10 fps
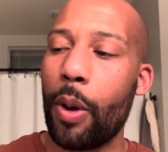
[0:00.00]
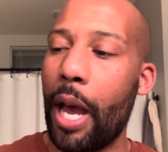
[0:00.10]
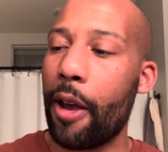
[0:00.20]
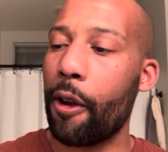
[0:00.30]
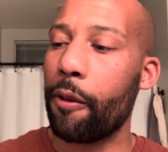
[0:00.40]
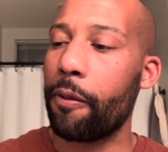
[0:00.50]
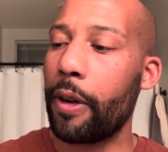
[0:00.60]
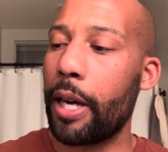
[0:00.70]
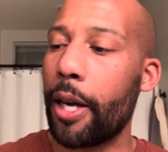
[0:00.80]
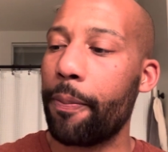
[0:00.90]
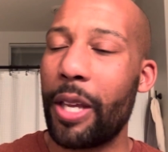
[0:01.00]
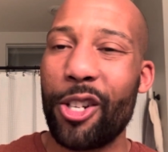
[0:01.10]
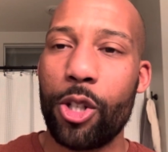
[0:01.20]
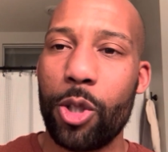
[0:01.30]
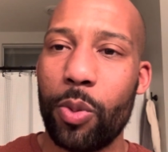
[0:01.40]
have
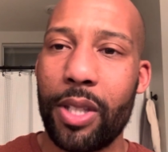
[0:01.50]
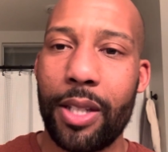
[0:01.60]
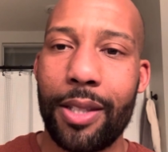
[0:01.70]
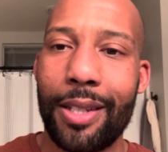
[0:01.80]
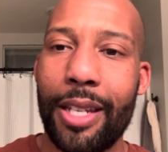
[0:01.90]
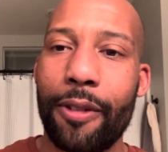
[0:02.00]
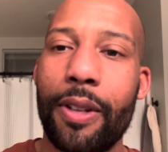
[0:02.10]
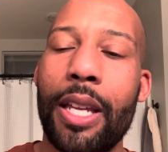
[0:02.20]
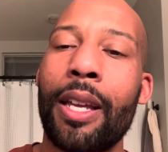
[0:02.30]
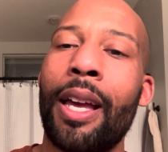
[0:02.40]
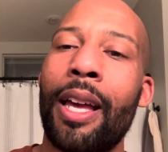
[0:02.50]
issues with sensitivity.